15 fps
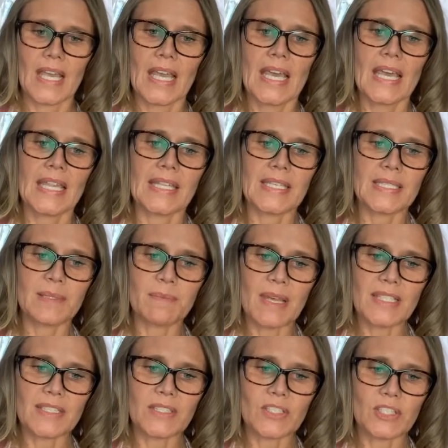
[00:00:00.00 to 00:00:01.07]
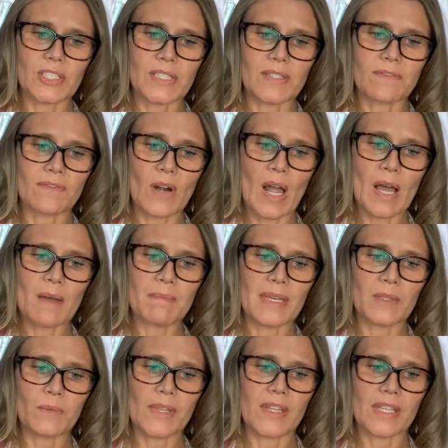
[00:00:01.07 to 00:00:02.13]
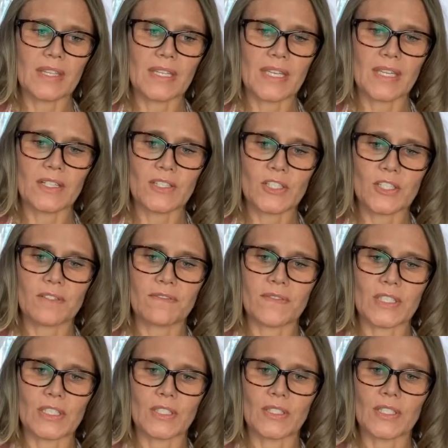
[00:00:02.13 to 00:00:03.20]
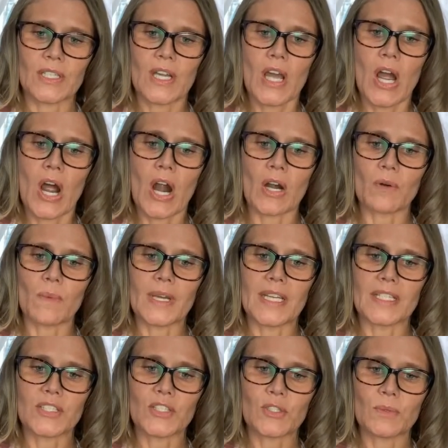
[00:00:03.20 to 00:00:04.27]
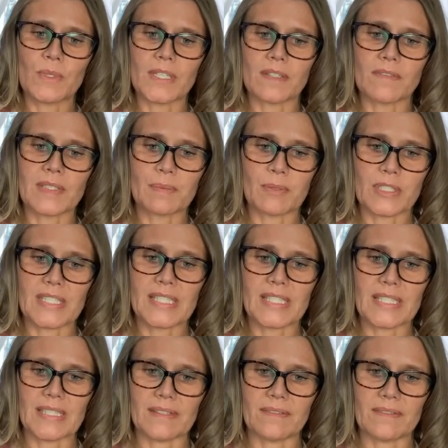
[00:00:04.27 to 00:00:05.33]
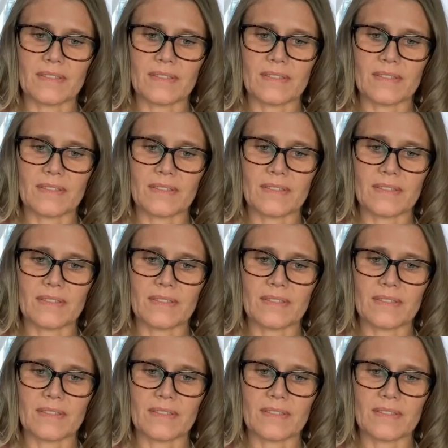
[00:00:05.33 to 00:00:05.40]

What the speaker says: These messages from and within the energy field are what intuitives perceive.